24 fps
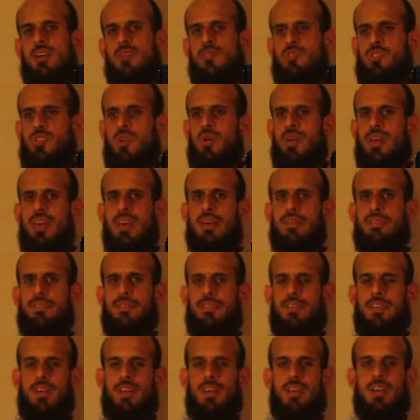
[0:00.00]
So
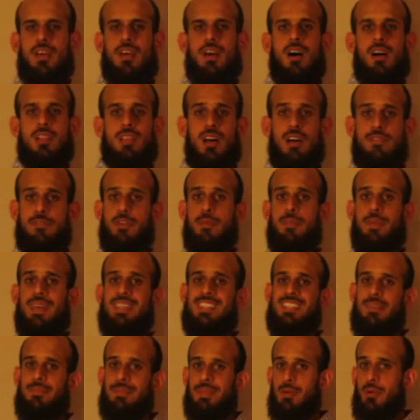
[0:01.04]
if, Allah forbid,
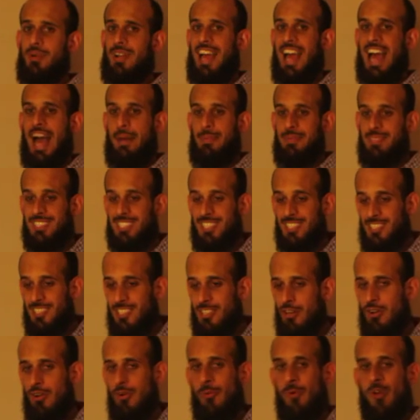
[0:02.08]
something were to happen to
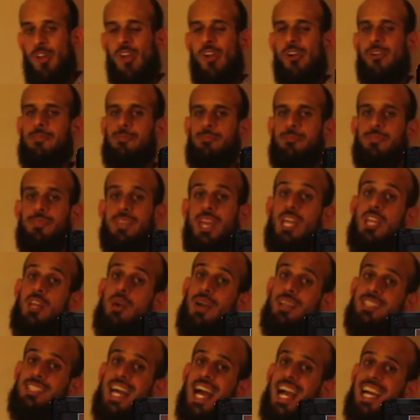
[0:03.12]
you, they know
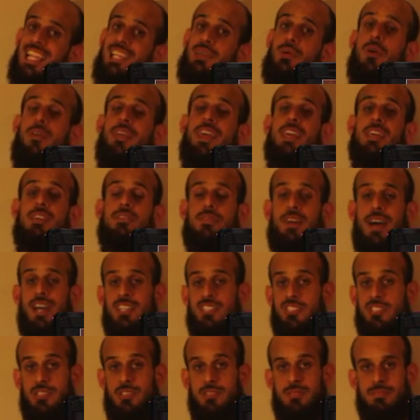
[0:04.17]
exactly where they can
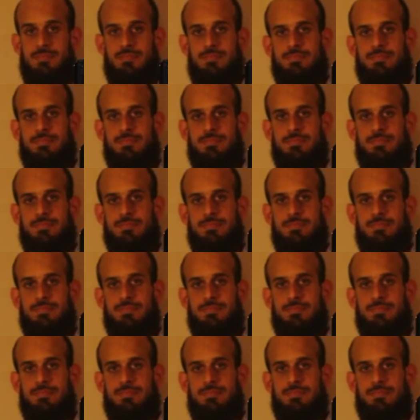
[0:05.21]
find you.